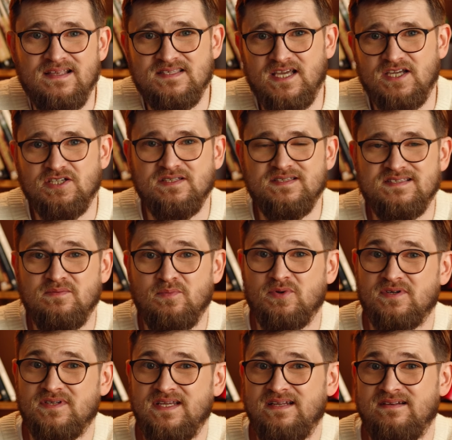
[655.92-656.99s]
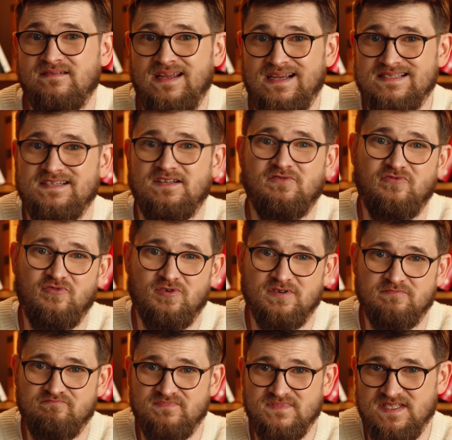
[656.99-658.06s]
it's actually simpler than Excel
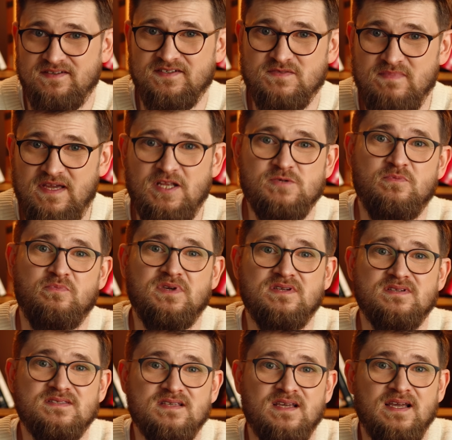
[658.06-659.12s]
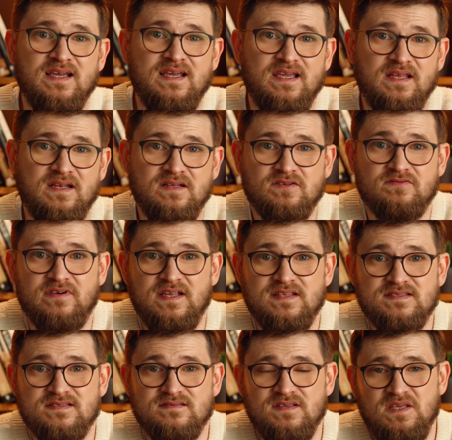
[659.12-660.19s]
for sales management because it
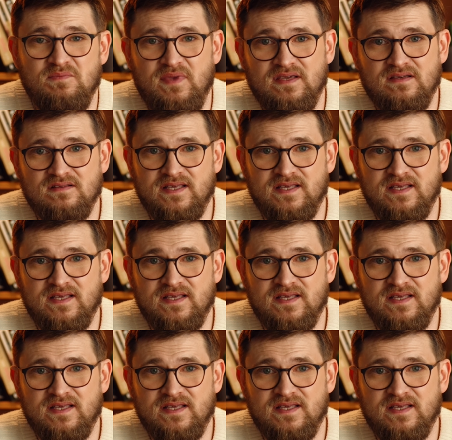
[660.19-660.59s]
integrates email